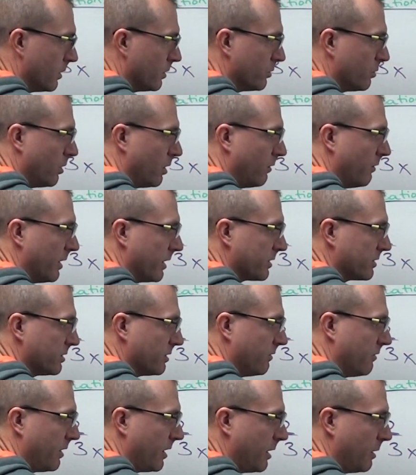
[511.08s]
12x
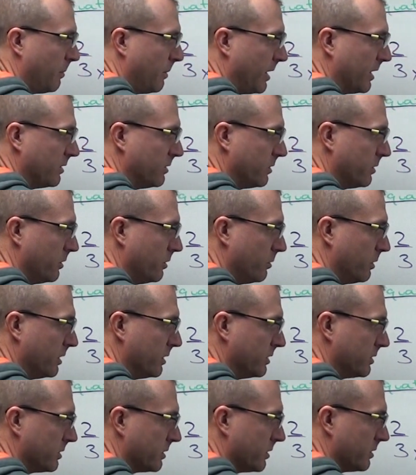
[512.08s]
divided by 2
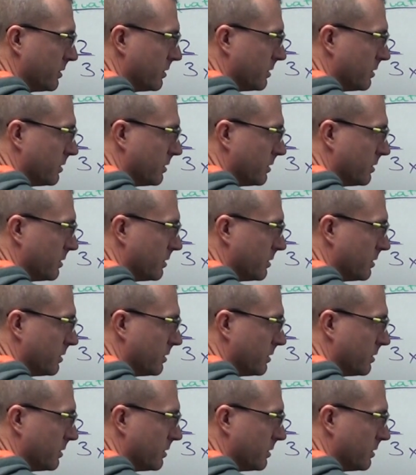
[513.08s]
is